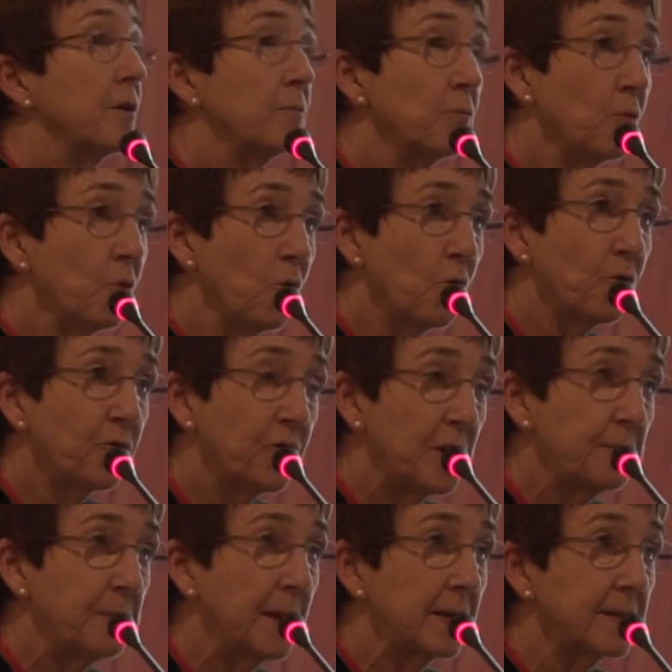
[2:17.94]
are more
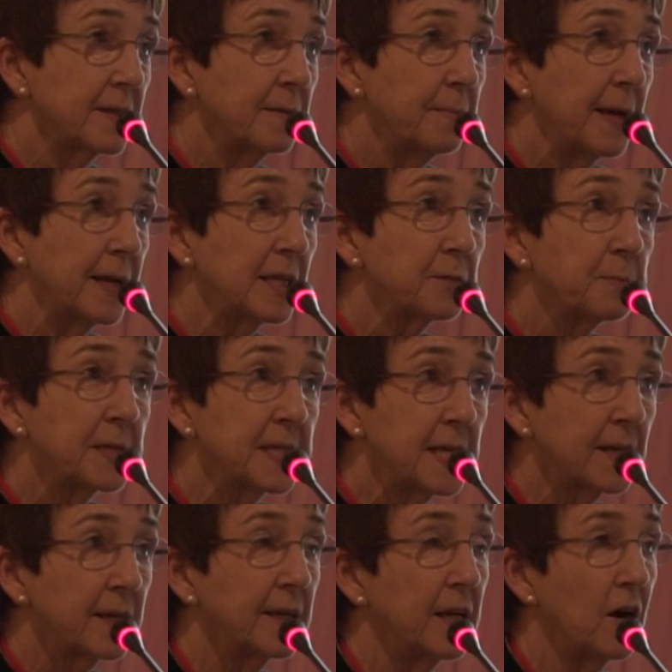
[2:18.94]
females than males,
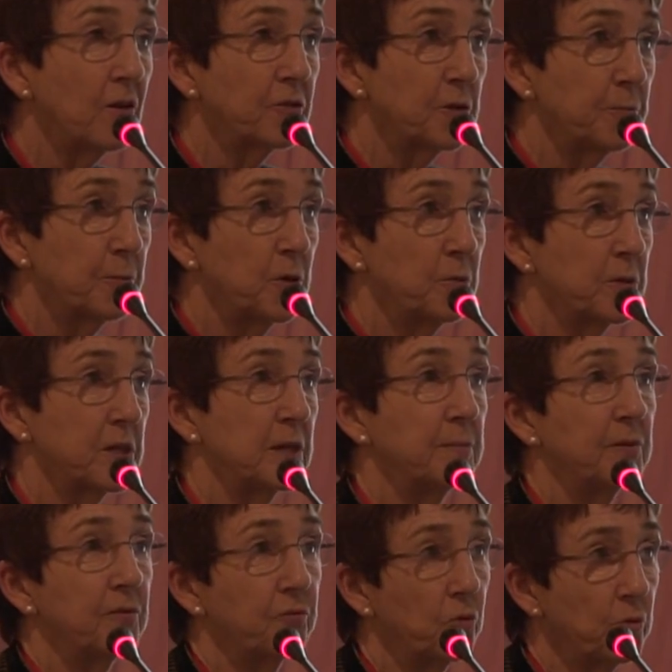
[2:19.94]
particularly after puberty.
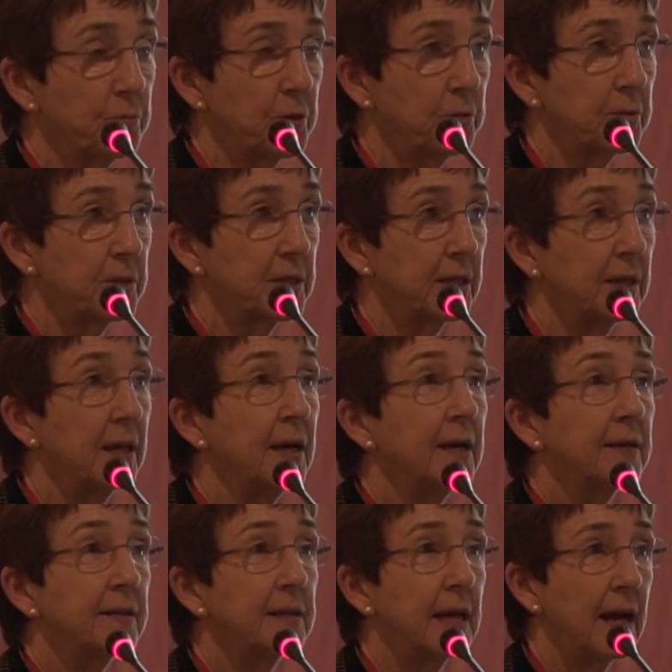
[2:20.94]
Before
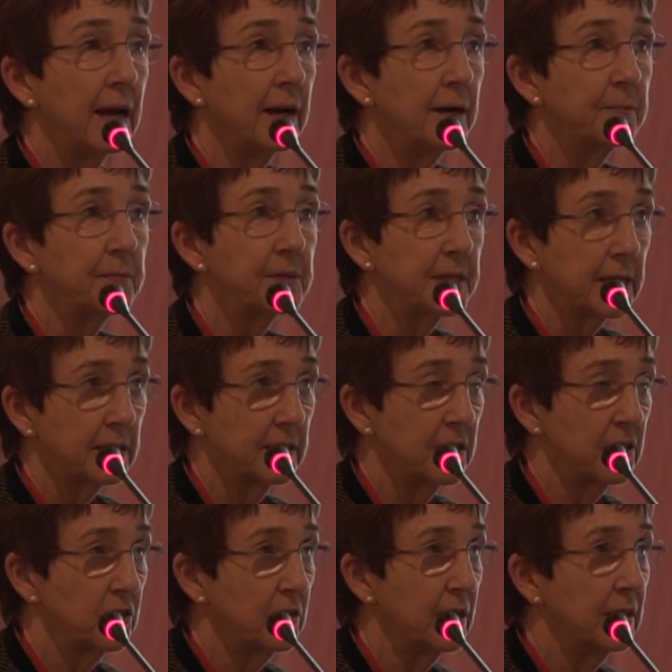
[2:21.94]
puberty, the sex
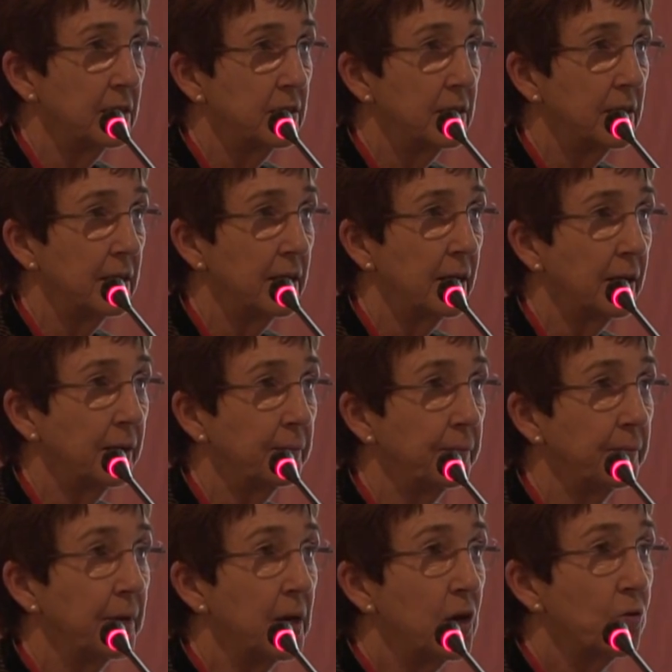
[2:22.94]

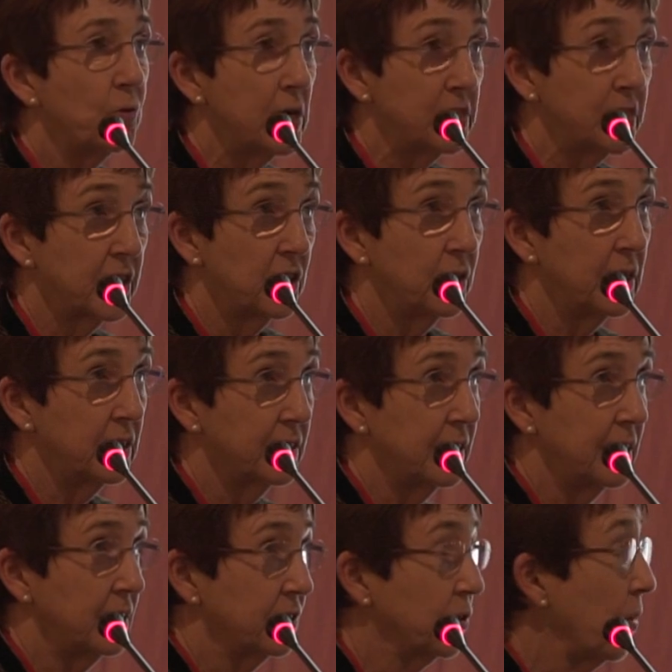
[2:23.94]
ratio
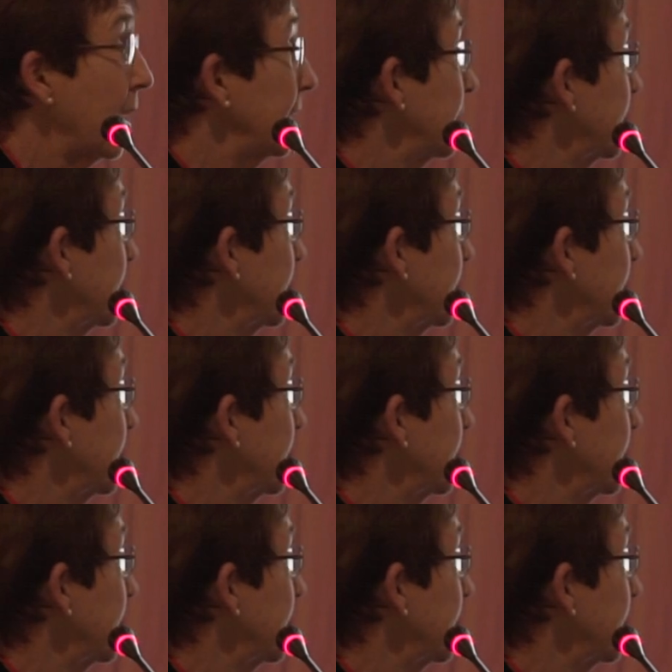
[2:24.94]
is quite